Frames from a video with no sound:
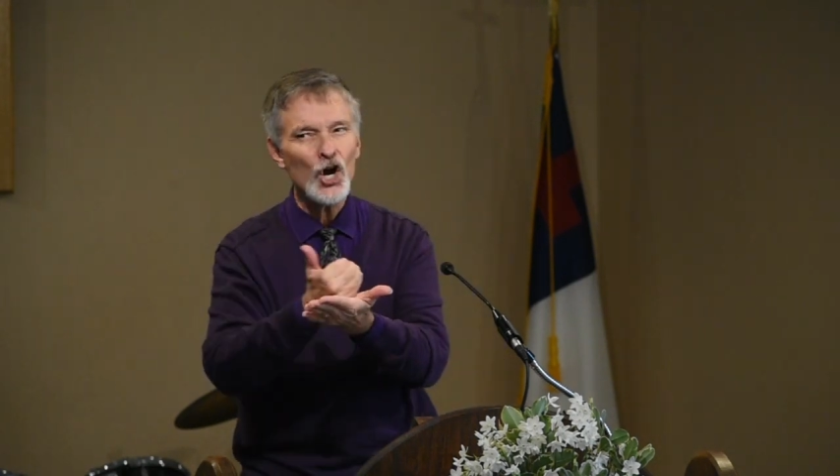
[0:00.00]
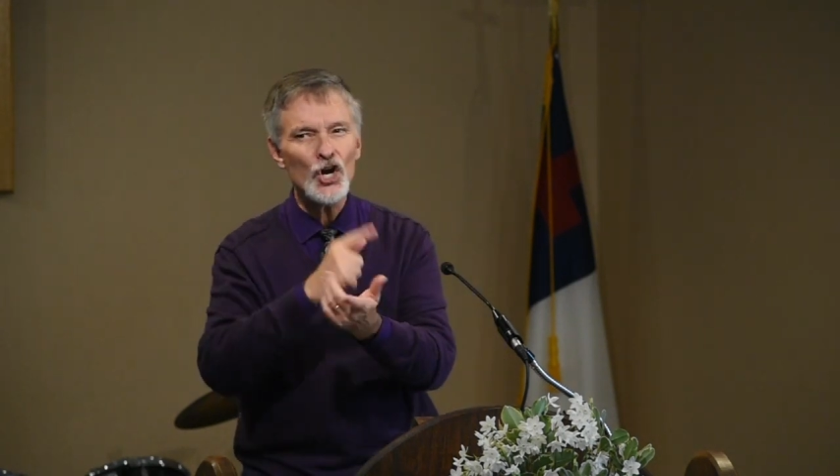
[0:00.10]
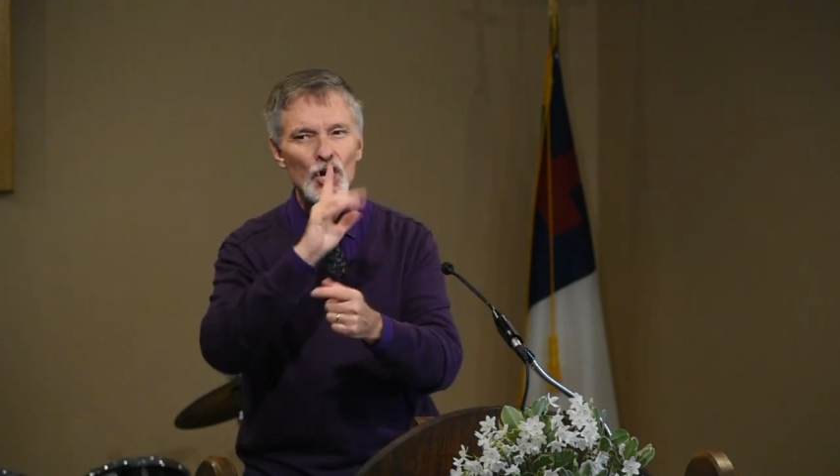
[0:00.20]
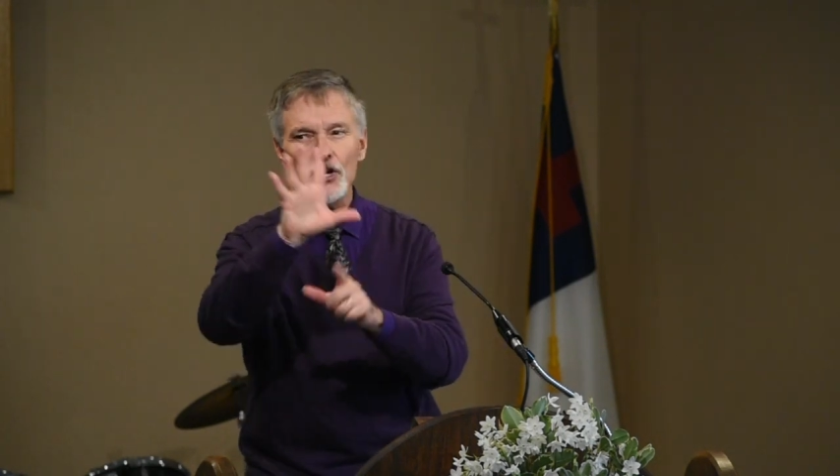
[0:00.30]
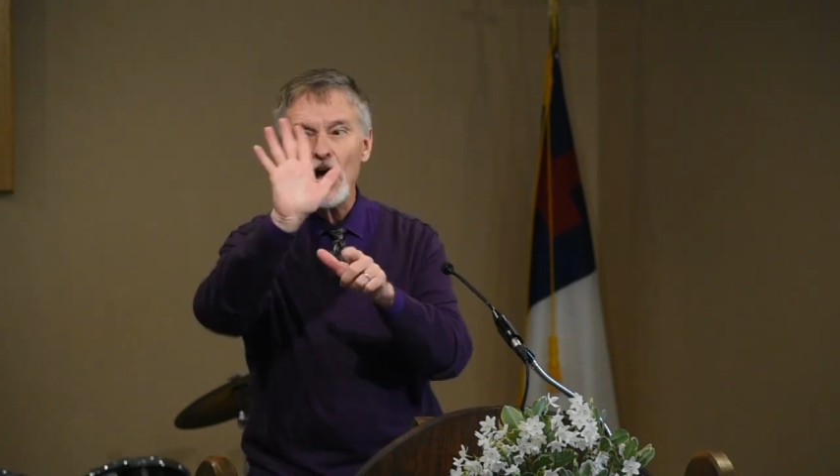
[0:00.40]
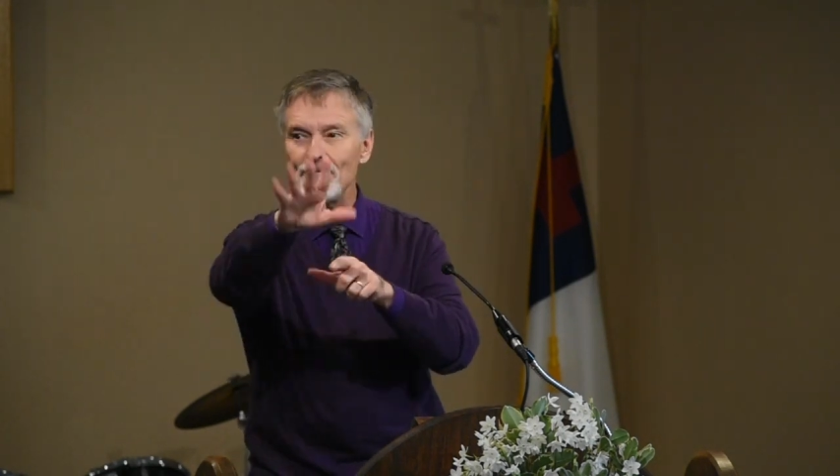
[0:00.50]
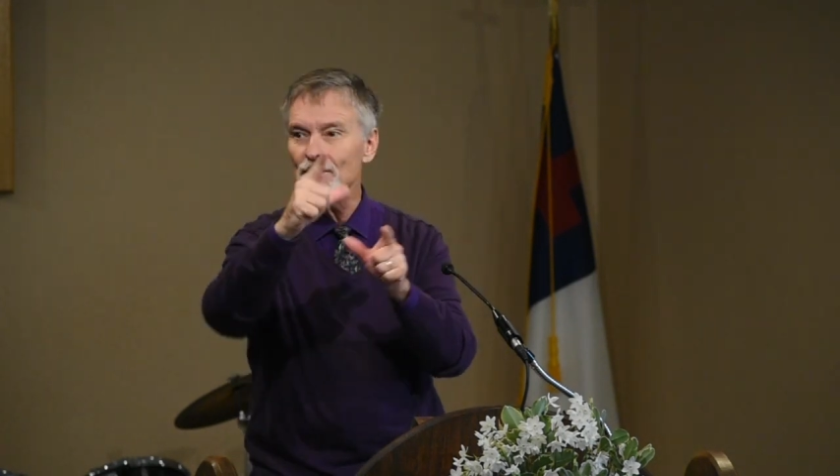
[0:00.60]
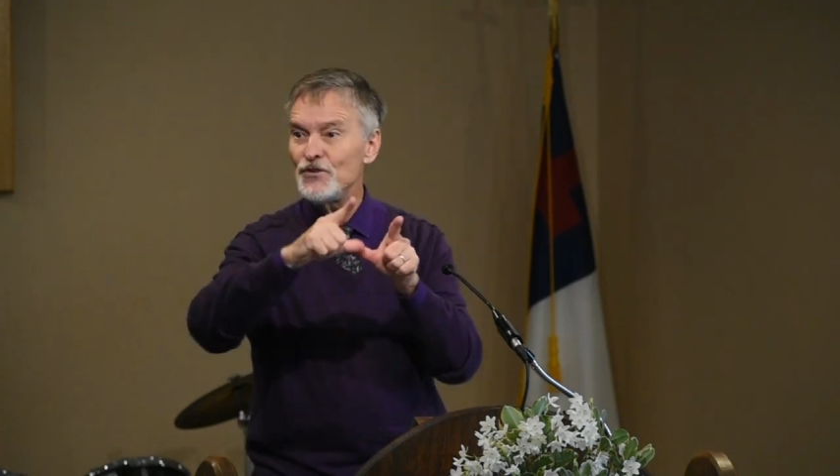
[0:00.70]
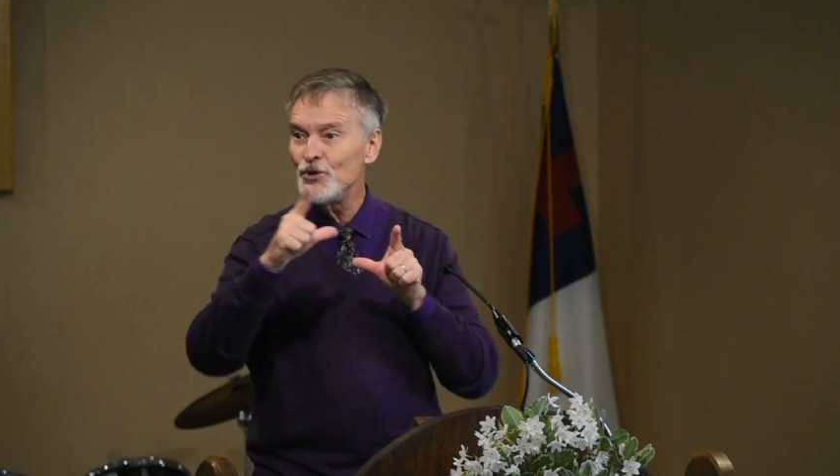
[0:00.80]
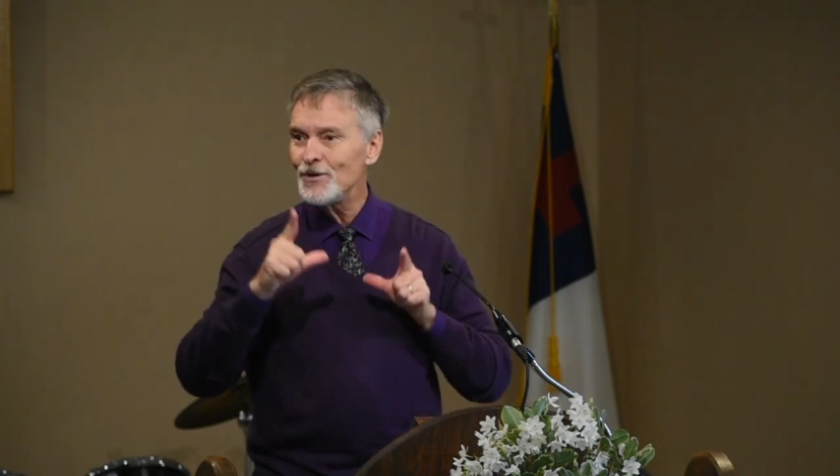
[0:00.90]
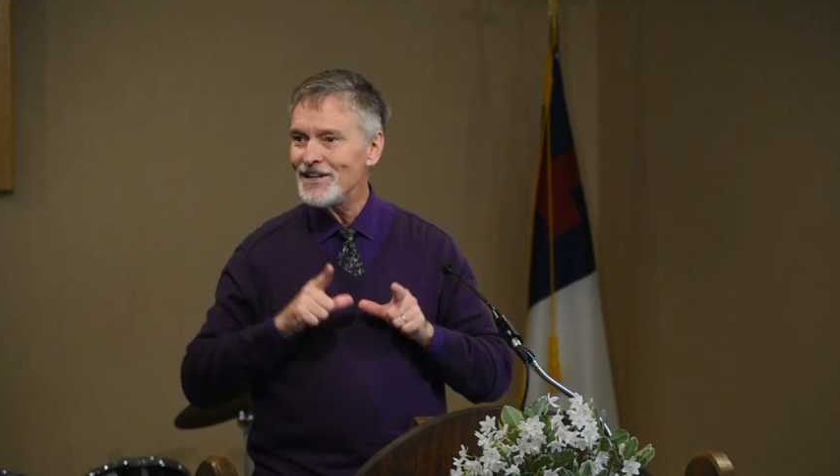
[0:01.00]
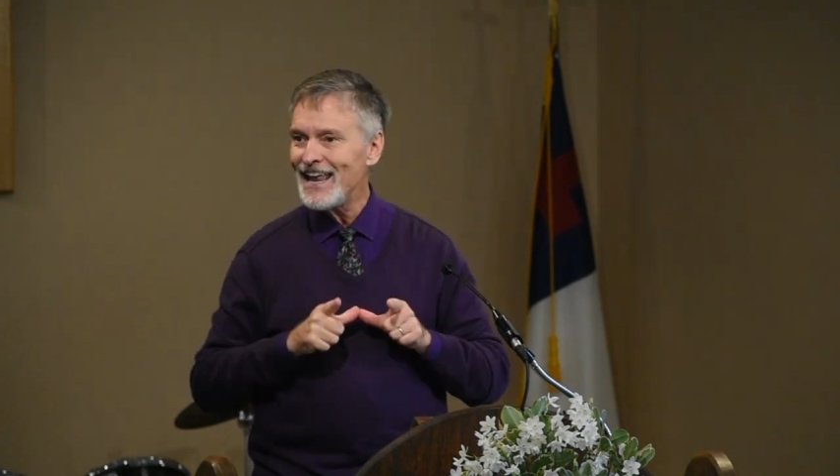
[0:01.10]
earned off of your